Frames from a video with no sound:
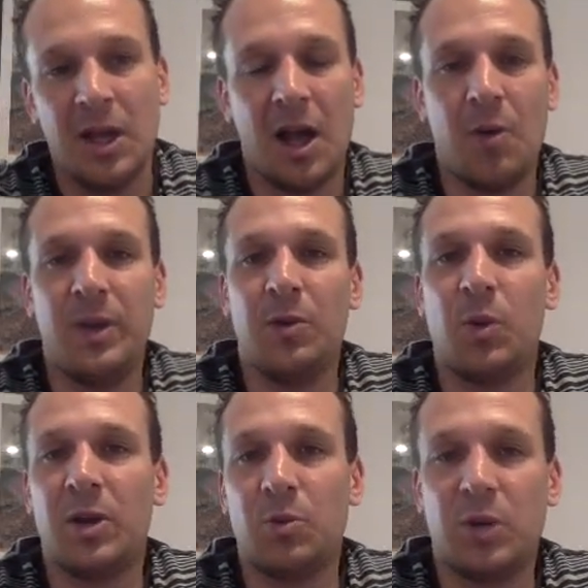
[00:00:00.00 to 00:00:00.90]
Are we a
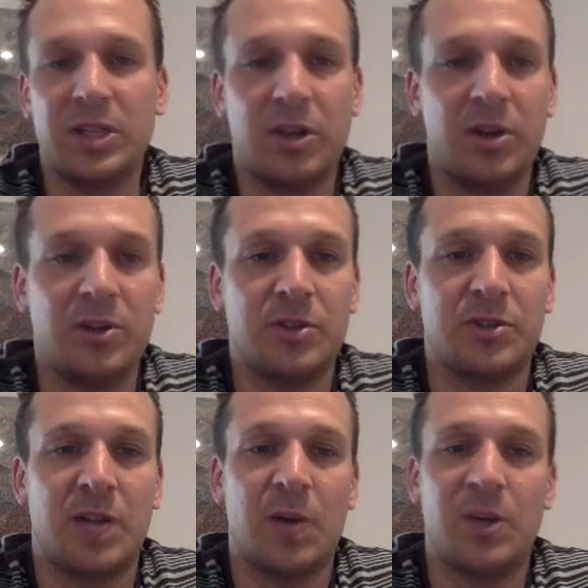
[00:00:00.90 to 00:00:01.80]
one-on-one
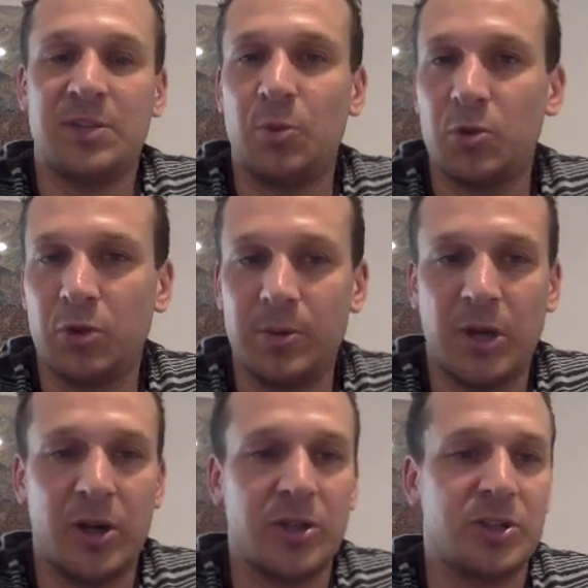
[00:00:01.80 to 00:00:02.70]
coach? Are we a small group
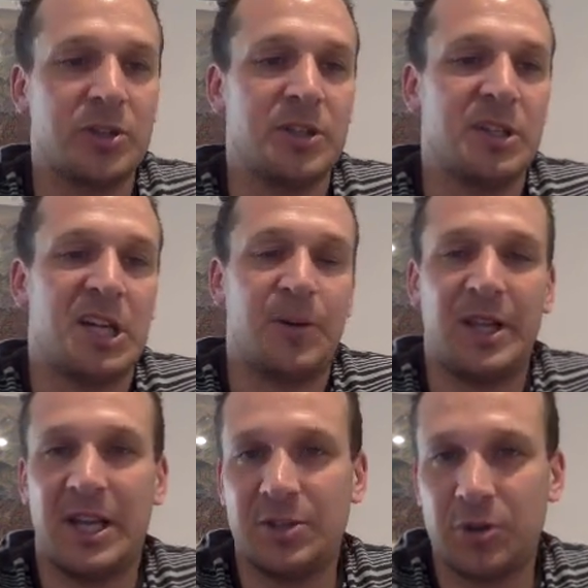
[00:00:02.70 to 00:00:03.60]
coach? Are we
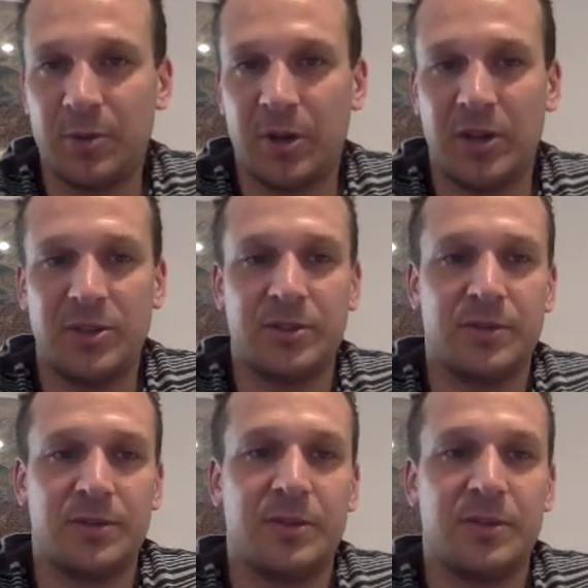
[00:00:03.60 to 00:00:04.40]
a large group coach?